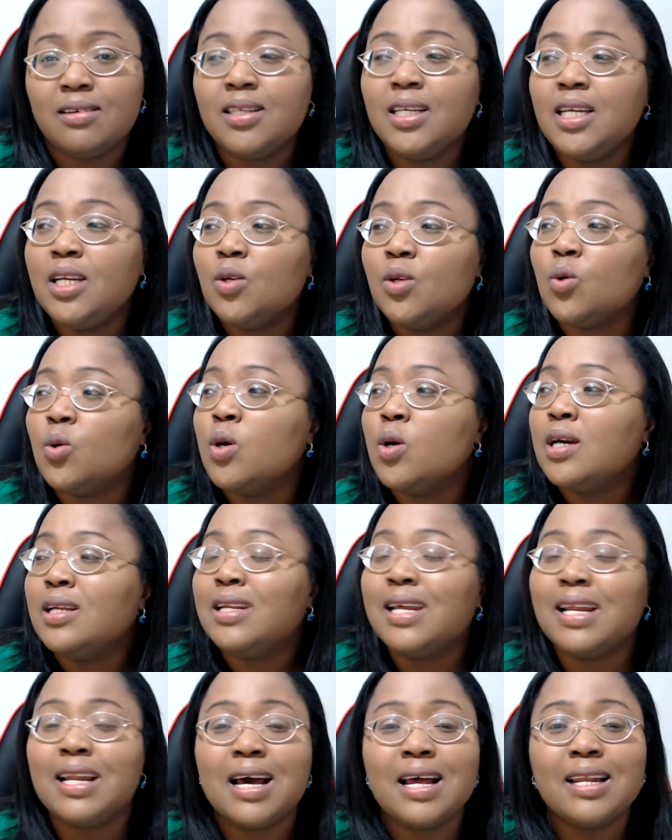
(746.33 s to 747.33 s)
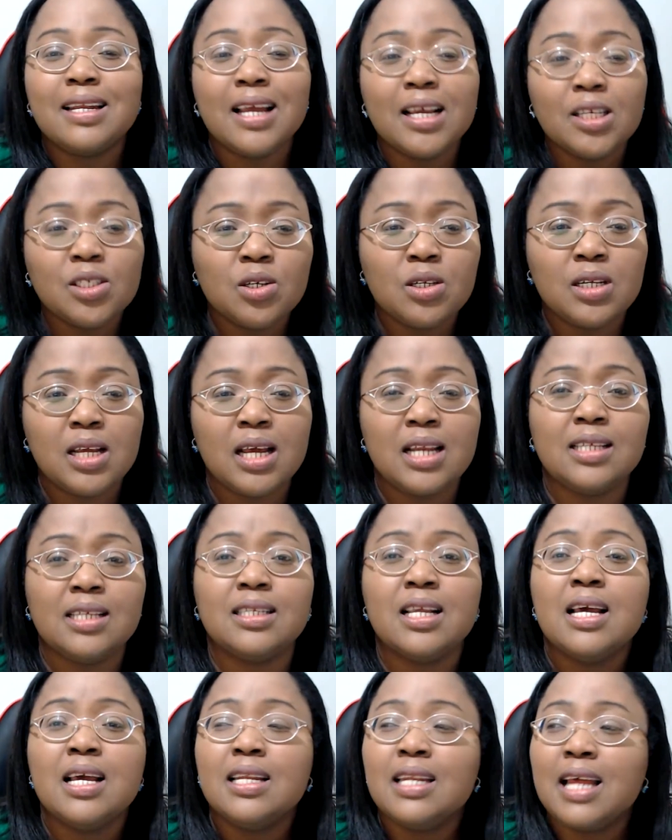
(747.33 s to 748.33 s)
that are
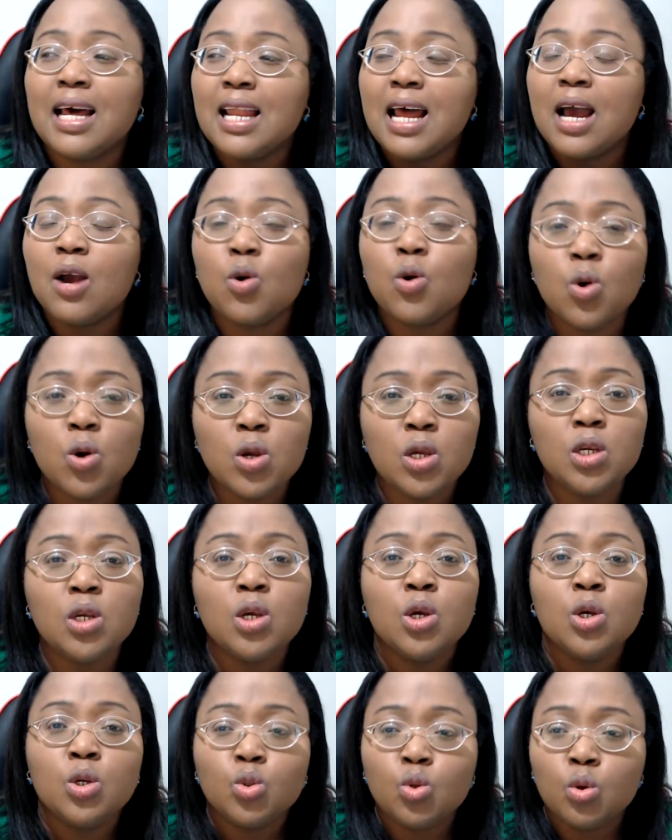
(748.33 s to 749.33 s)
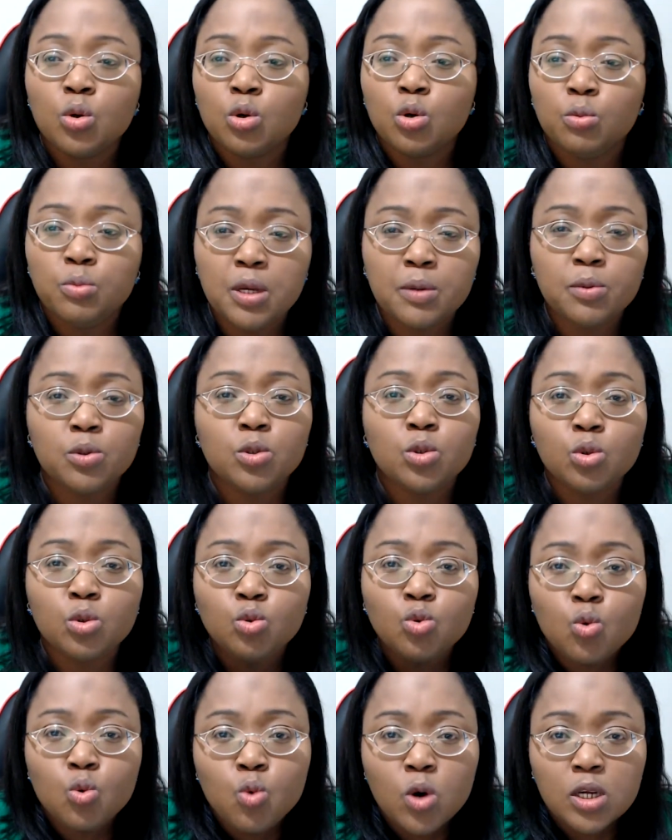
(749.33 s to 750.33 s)
nationalists, that are going to be able to
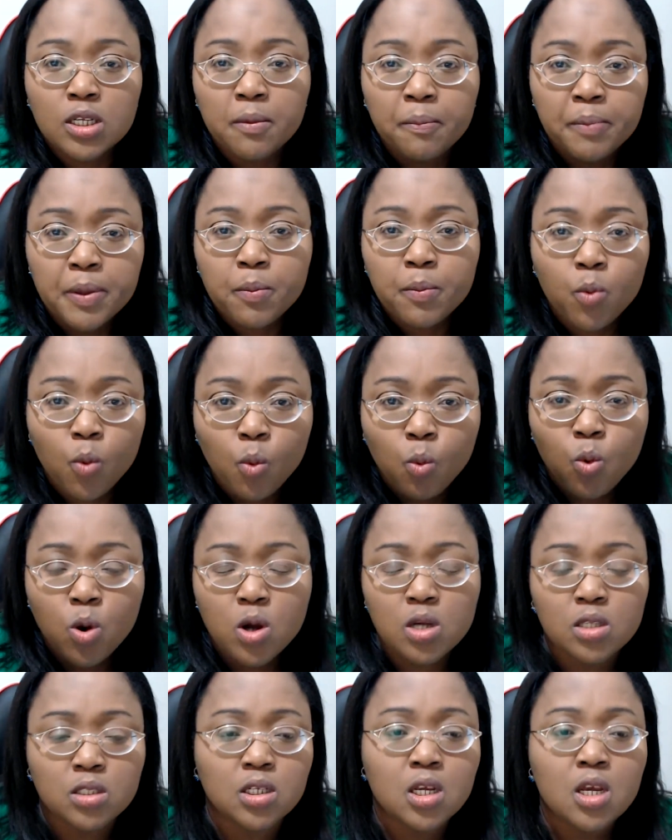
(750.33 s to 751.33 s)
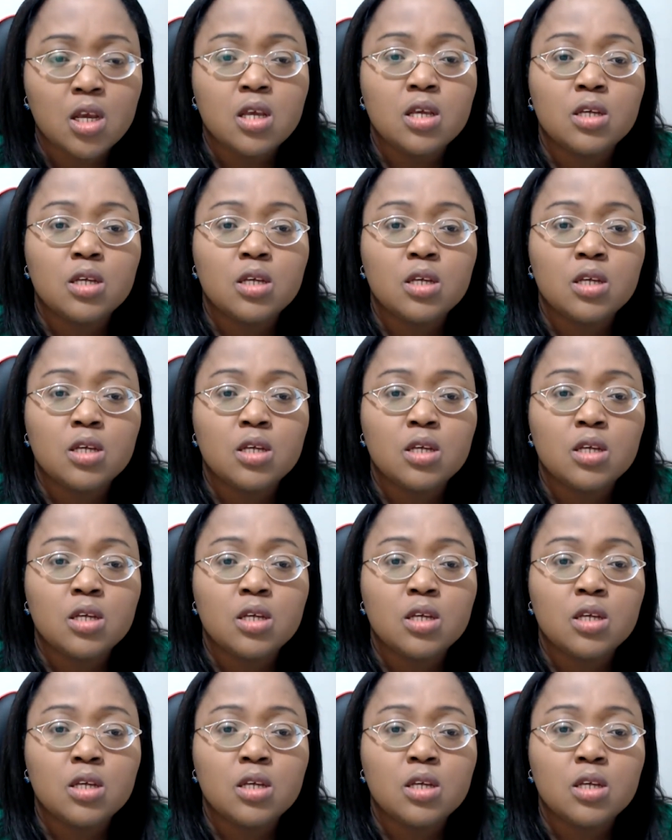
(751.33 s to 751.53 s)
do what the people want,